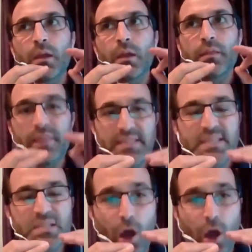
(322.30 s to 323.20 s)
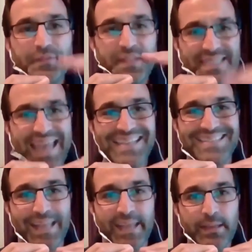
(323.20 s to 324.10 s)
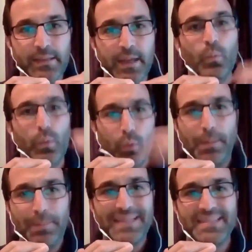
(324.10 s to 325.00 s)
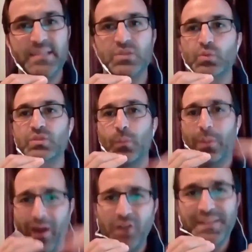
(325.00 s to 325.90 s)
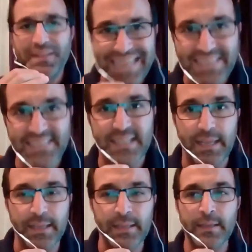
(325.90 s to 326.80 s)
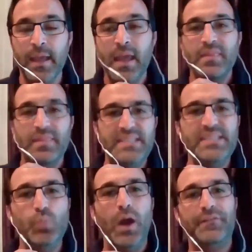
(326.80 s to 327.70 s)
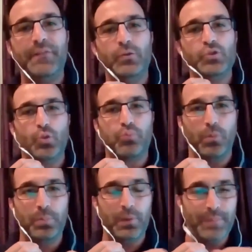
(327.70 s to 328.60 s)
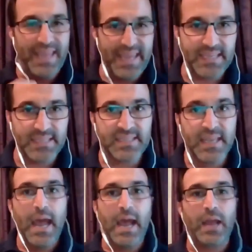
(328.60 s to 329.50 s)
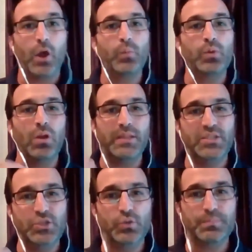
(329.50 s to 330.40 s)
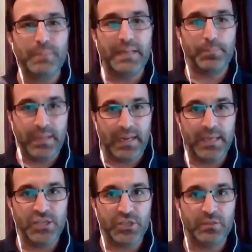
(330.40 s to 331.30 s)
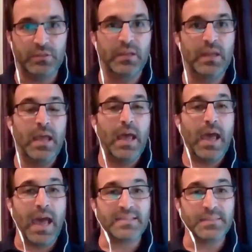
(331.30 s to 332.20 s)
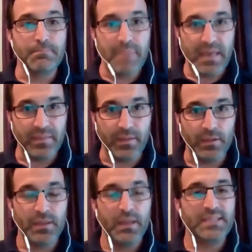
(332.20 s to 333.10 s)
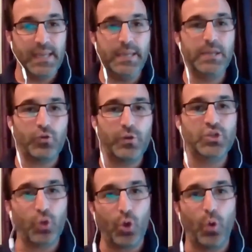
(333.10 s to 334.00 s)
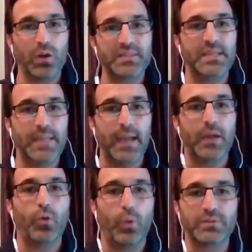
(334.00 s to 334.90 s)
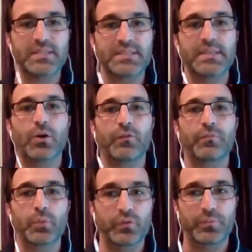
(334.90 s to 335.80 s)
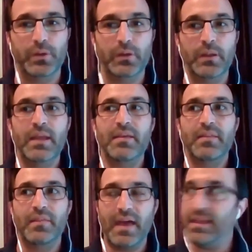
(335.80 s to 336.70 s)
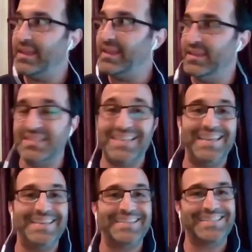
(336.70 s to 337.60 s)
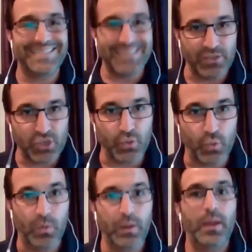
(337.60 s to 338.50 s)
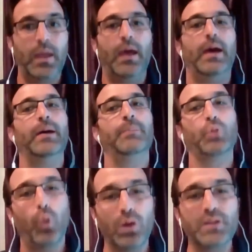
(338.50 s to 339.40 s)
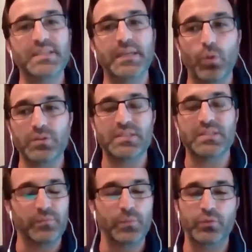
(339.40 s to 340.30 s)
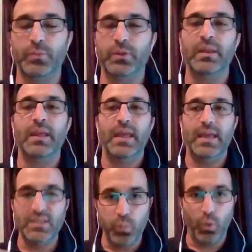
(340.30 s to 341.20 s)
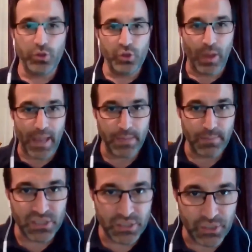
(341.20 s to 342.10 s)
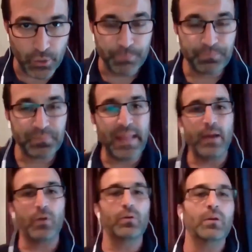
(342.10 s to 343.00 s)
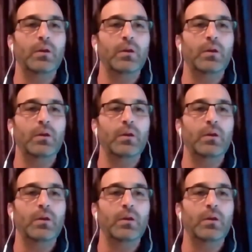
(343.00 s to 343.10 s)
this is after testing, and we'll come back to this also, but after testing, this is what I found your problem is. And I would like to use manipulation as a method to increase your quality and quantity of movement. That is essential. Um, quality and quantity of movement is what you're aiming to do. Now,